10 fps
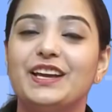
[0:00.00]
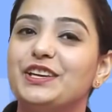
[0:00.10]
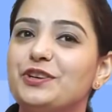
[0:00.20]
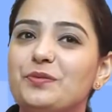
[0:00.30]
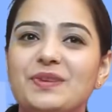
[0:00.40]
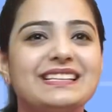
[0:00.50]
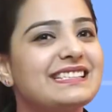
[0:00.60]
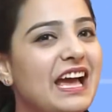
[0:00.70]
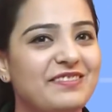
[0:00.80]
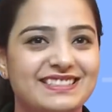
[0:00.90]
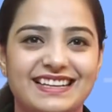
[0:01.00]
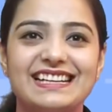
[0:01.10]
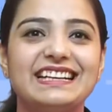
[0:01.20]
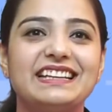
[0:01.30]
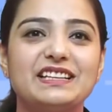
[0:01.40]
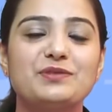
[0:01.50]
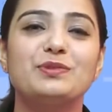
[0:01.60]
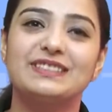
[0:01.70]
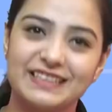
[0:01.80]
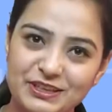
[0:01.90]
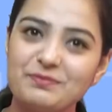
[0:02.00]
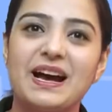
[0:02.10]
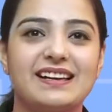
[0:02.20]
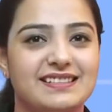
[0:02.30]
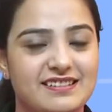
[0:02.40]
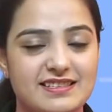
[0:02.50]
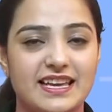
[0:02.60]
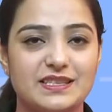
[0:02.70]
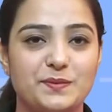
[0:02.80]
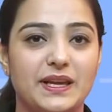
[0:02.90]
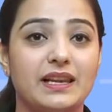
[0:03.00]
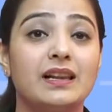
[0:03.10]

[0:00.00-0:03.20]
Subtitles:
You must have studied these books in your masters as well.